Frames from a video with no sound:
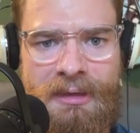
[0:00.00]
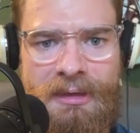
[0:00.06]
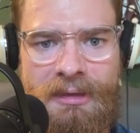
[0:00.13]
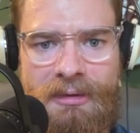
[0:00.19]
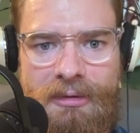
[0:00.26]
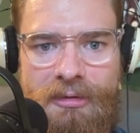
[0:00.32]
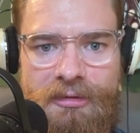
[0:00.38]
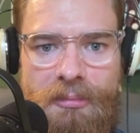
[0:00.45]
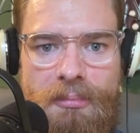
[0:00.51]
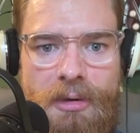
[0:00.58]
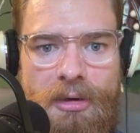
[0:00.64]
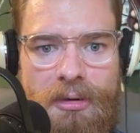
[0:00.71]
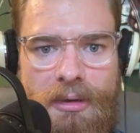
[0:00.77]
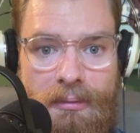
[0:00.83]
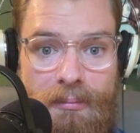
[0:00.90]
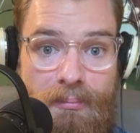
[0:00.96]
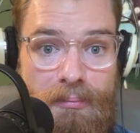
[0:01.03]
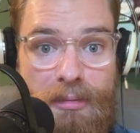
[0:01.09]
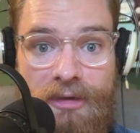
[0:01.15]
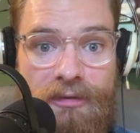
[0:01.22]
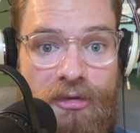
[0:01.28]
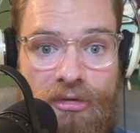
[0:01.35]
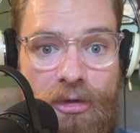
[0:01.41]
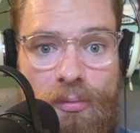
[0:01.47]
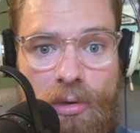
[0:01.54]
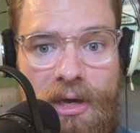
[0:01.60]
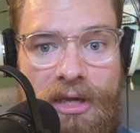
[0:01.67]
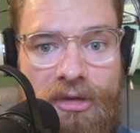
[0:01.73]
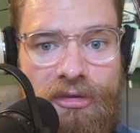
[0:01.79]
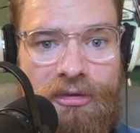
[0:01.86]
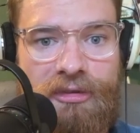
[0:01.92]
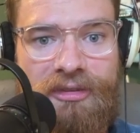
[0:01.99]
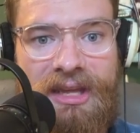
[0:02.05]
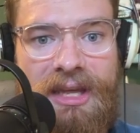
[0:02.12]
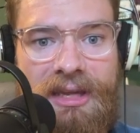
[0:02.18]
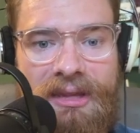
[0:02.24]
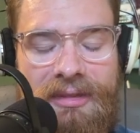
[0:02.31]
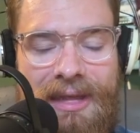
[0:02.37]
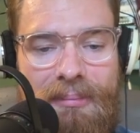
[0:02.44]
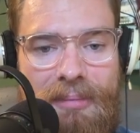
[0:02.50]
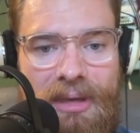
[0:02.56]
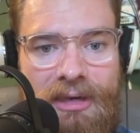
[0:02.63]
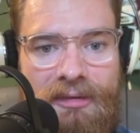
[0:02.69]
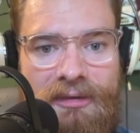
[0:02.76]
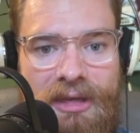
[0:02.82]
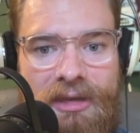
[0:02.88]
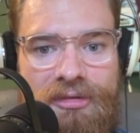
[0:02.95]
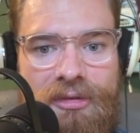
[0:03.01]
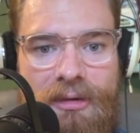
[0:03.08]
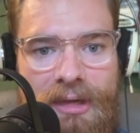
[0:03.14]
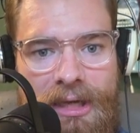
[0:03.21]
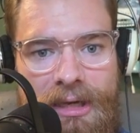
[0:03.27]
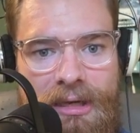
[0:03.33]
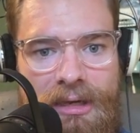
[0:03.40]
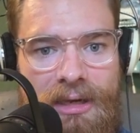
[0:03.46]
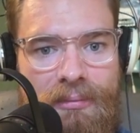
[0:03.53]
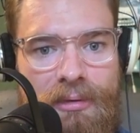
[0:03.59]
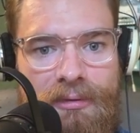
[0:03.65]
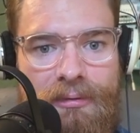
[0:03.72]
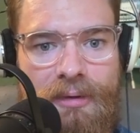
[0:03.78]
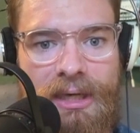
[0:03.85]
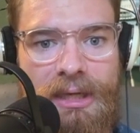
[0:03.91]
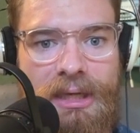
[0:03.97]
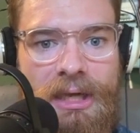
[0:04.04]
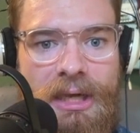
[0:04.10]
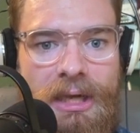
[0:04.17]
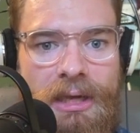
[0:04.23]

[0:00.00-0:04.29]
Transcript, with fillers: there's a moment essentially what i just said in that meditation that in every fight